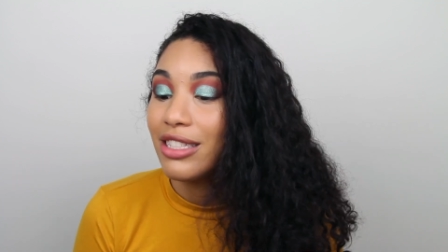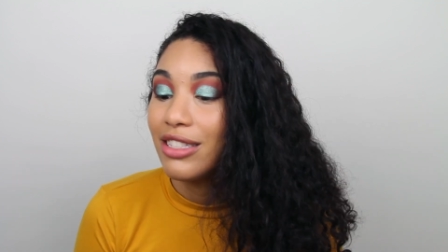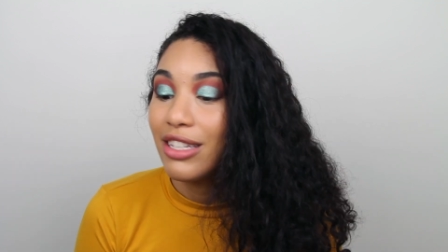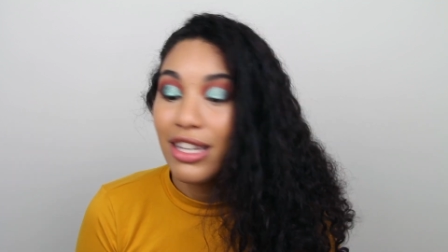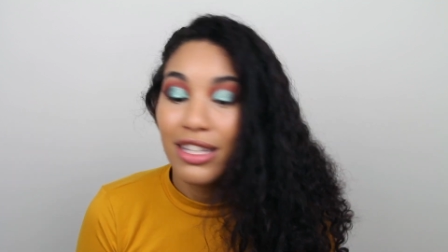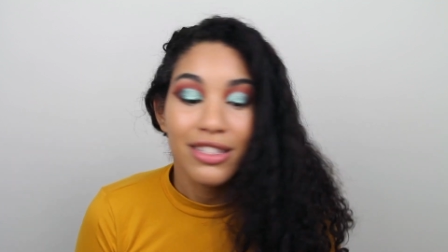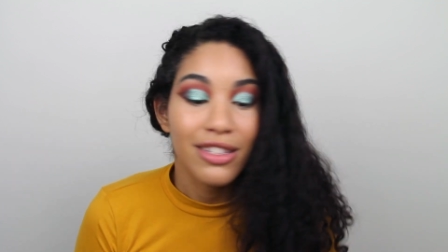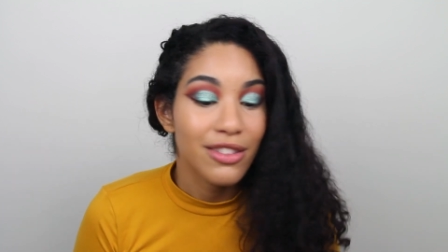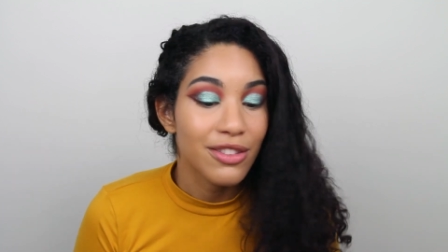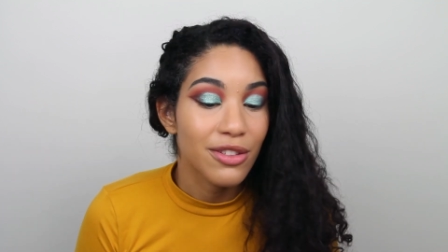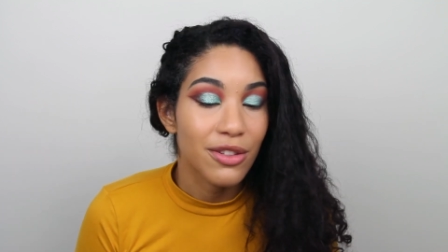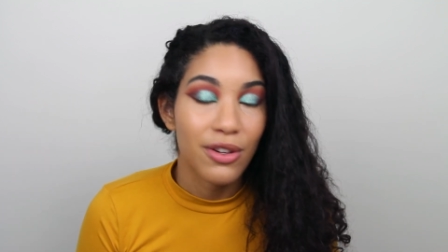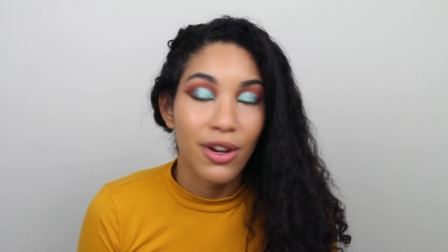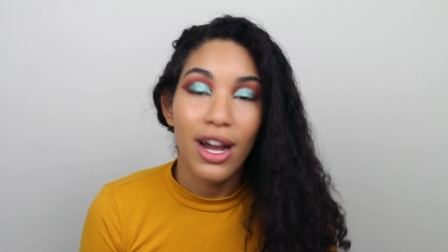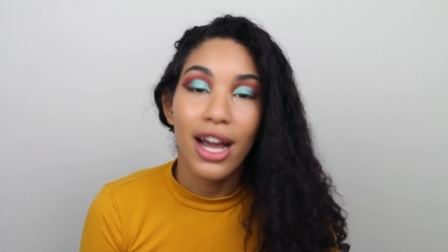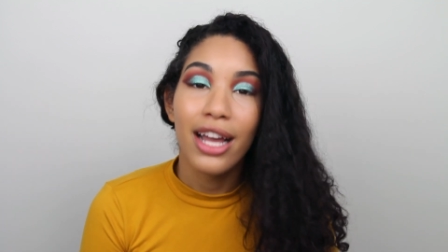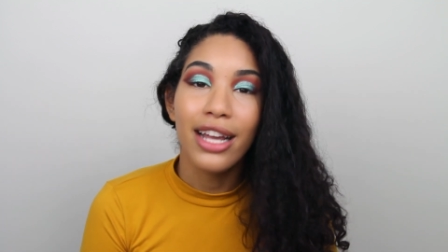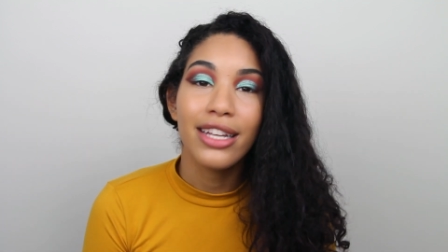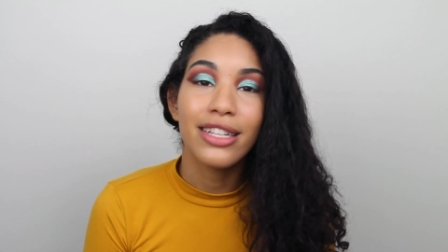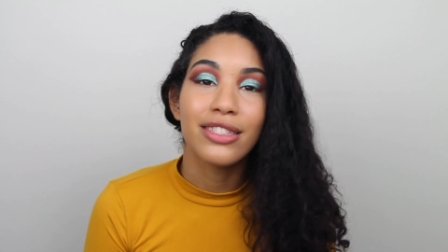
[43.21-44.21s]
Jesus
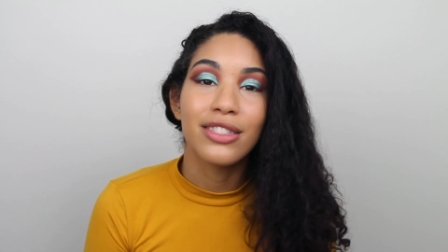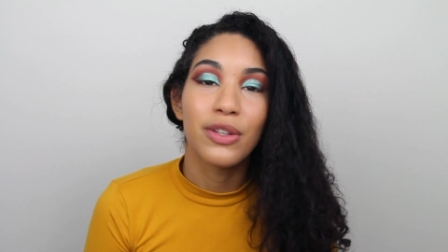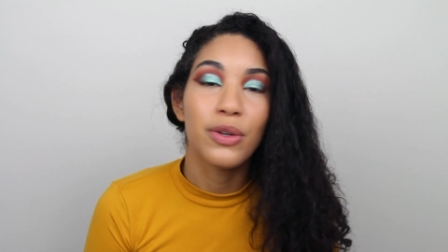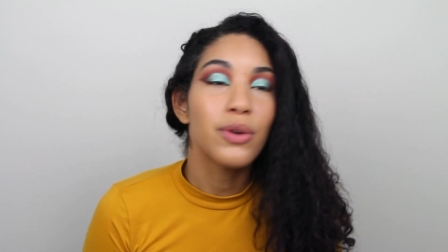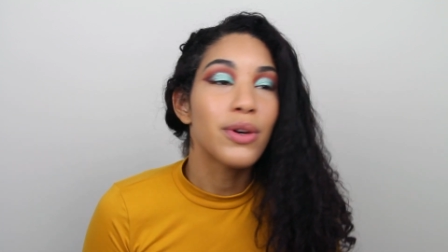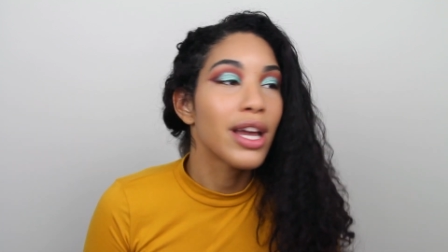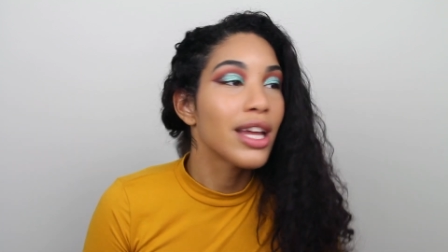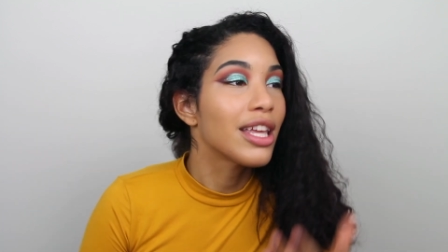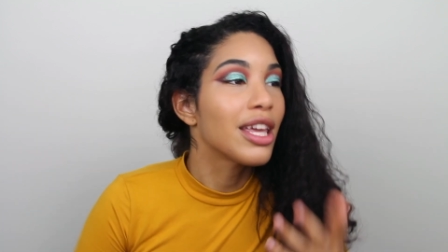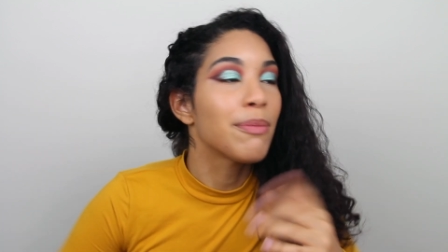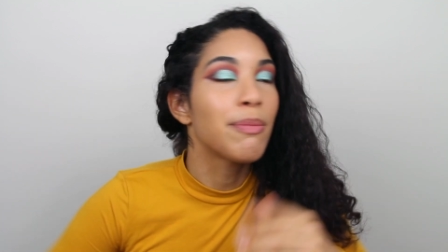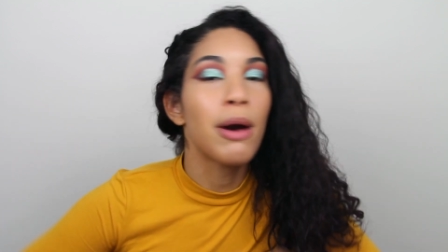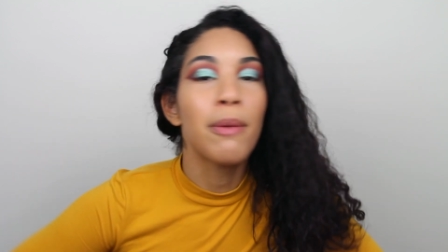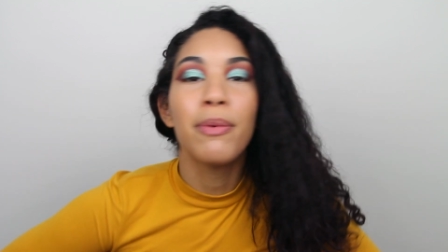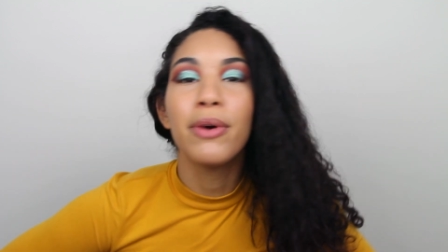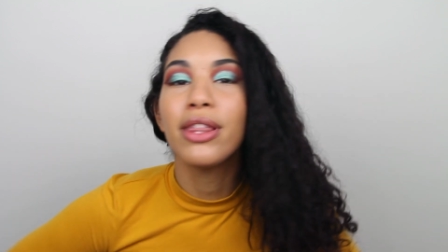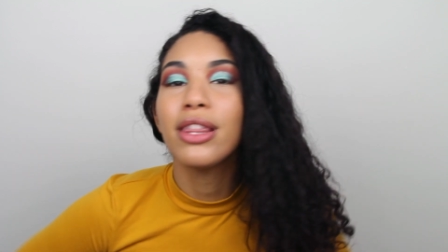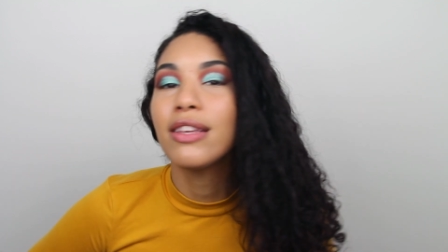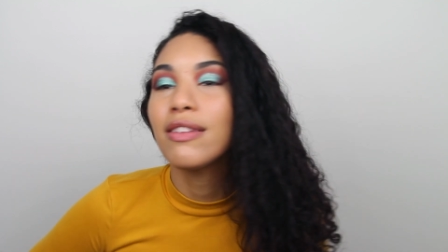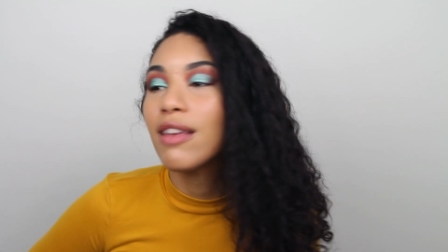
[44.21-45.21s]
Christ, who can keep
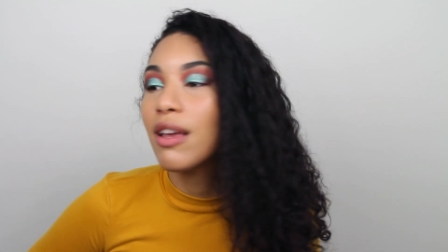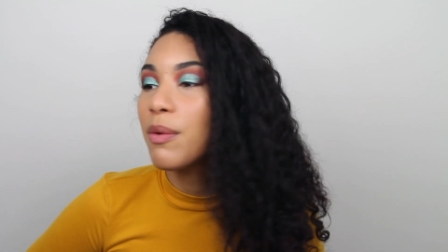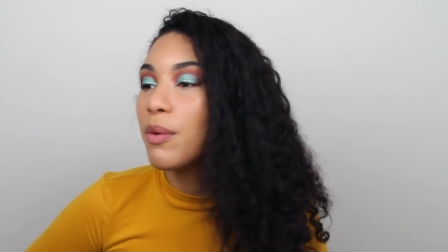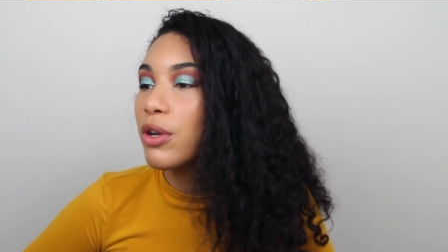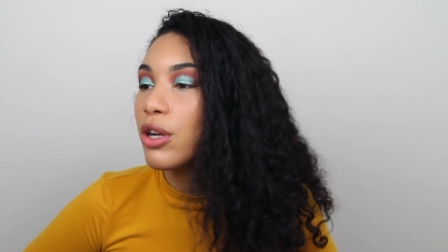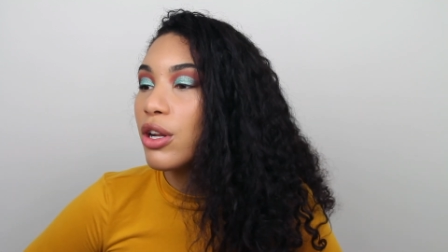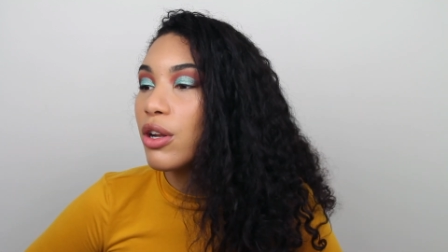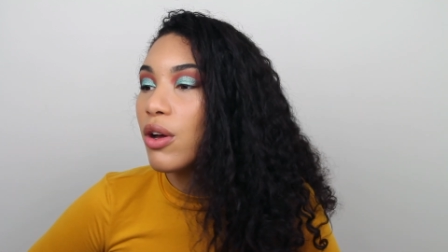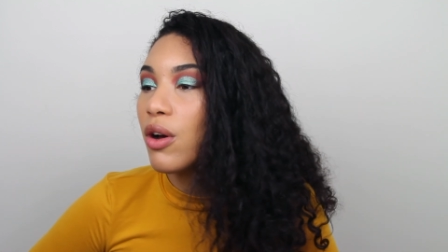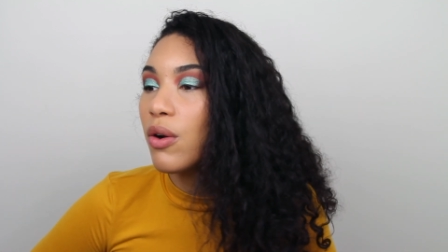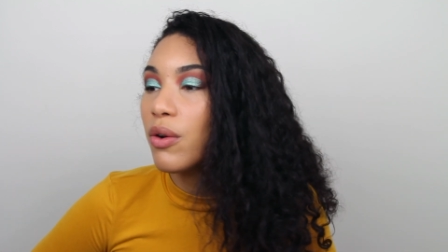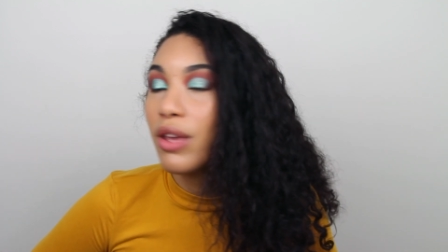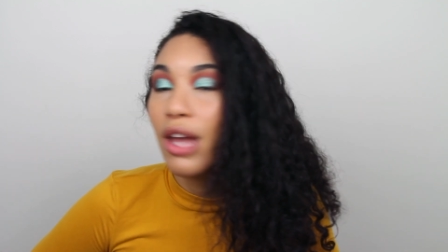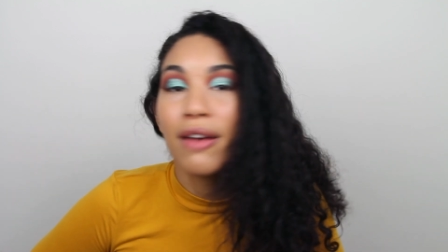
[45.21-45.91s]
up with this? I want to know.